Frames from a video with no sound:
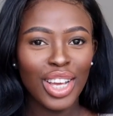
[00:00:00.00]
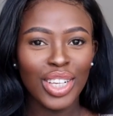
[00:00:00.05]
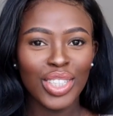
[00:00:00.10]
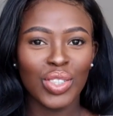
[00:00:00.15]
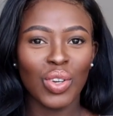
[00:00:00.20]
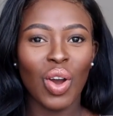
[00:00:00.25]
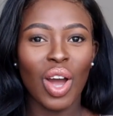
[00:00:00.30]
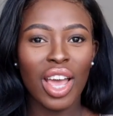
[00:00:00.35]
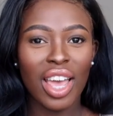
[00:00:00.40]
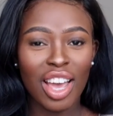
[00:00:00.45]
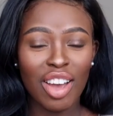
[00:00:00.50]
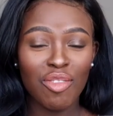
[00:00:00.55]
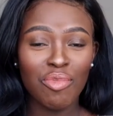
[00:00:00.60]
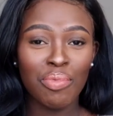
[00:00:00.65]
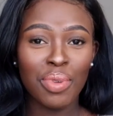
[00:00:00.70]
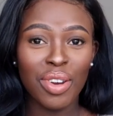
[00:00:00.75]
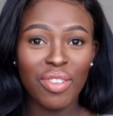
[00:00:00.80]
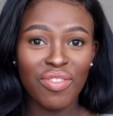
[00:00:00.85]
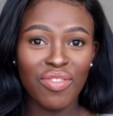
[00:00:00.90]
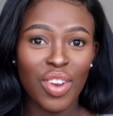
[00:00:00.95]
so I have
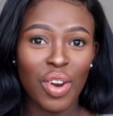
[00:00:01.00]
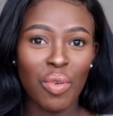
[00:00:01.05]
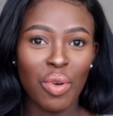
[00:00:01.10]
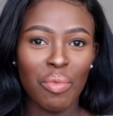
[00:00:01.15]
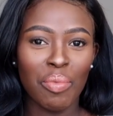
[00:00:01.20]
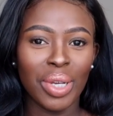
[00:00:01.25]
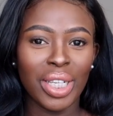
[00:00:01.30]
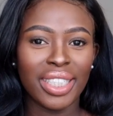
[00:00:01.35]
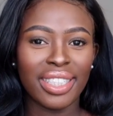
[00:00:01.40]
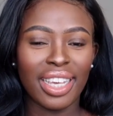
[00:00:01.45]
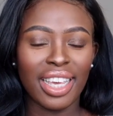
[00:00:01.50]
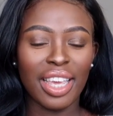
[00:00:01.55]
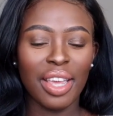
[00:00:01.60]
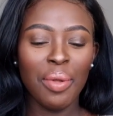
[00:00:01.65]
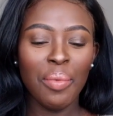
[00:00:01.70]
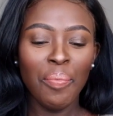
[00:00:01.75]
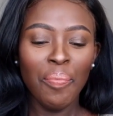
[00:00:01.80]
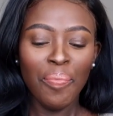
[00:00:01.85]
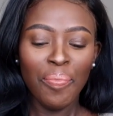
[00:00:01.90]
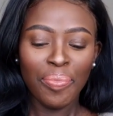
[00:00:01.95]
been very busy
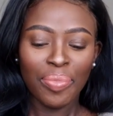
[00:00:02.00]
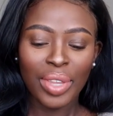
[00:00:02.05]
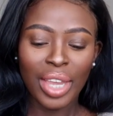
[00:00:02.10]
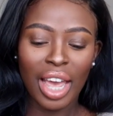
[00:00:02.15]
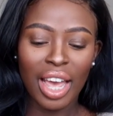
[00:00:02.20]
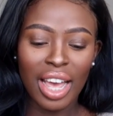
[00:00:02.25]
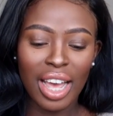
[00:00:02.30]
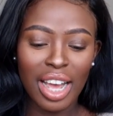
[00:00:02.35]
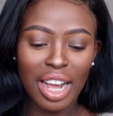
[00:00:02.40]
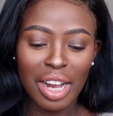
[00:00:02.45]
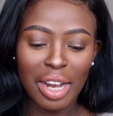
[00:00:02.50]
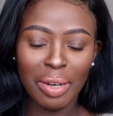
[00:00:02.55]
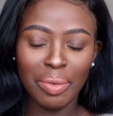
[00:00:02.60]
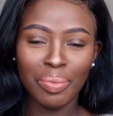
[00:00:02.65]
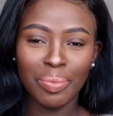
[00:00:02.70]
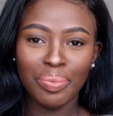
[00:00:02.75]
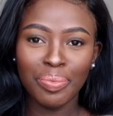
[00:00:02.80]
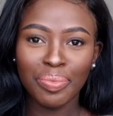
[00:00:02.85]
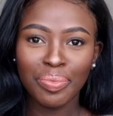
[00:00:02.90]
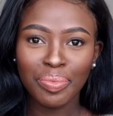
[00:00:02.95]

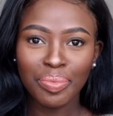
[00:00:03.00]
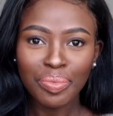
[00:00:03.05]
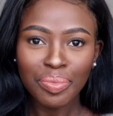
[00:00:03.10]
um